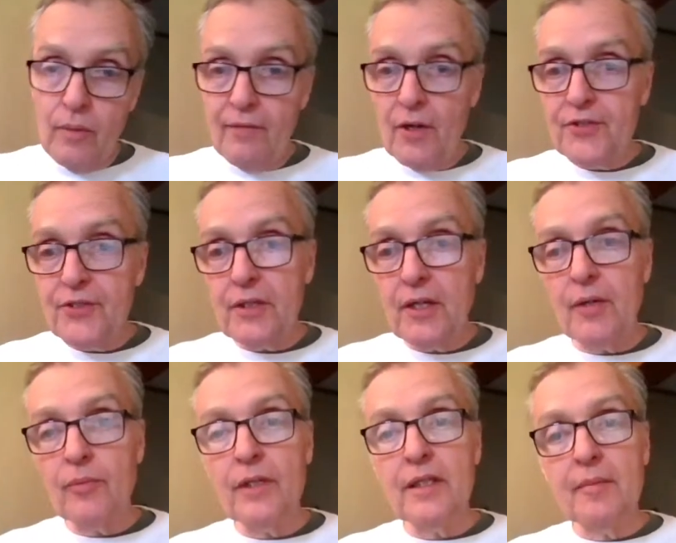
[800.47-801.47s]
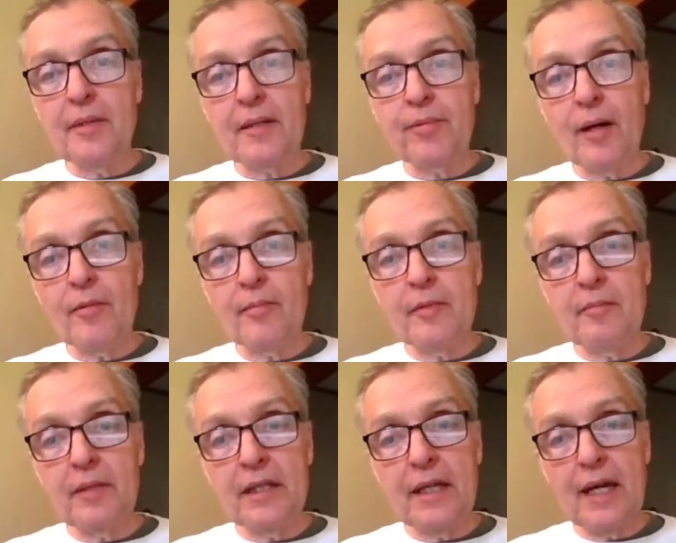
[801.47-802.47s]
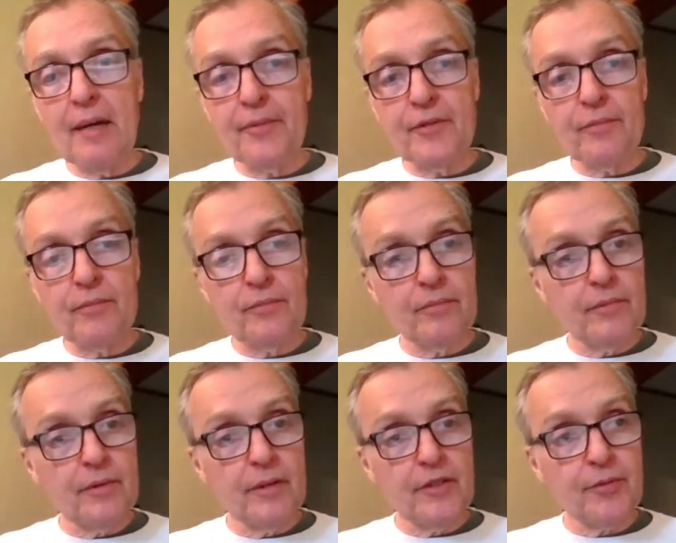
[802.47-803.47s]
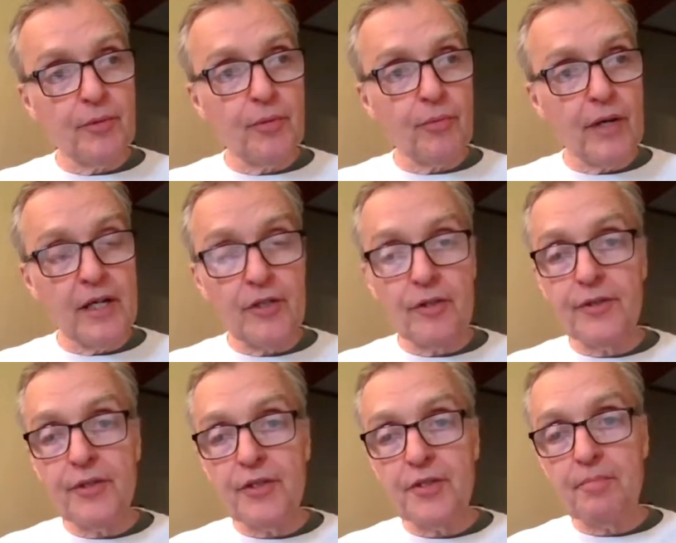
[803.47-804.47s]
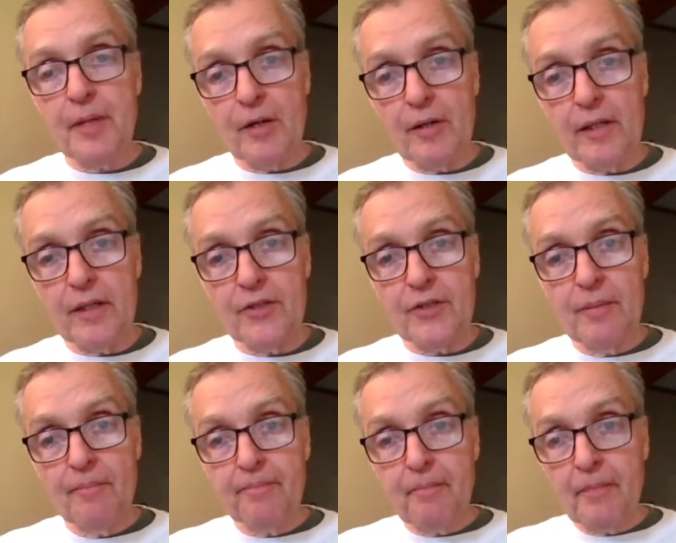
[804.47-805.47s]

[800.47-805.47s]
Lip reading: We've also got a really big problem in Minneapolis with racial disparities.